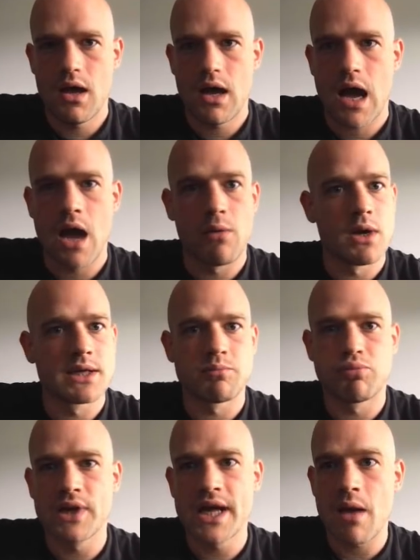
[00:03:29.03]
I was
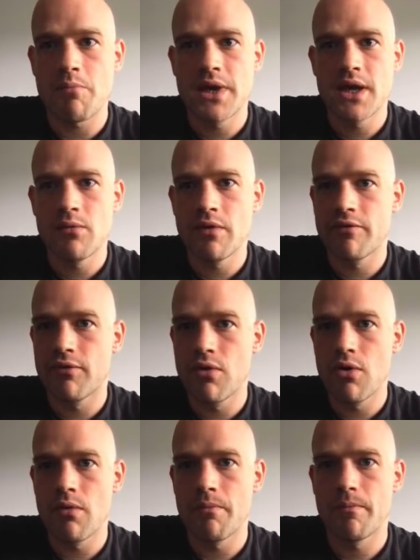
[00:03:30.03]
pretty happy with
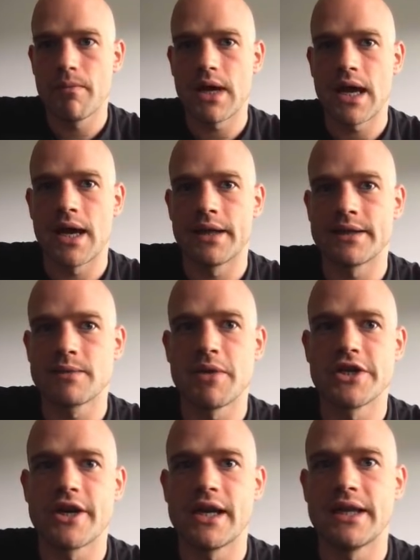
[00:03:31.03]
Flow, and
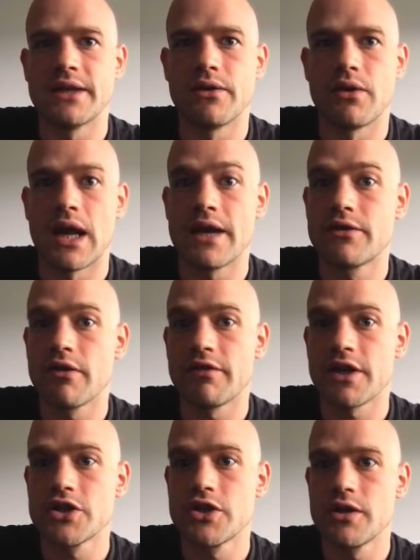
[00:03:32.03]
especially in the later
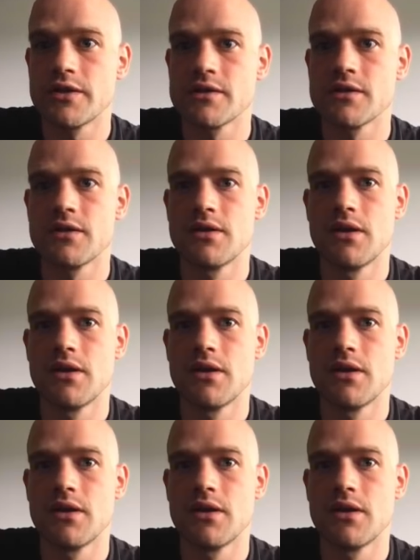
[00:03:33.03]
versions,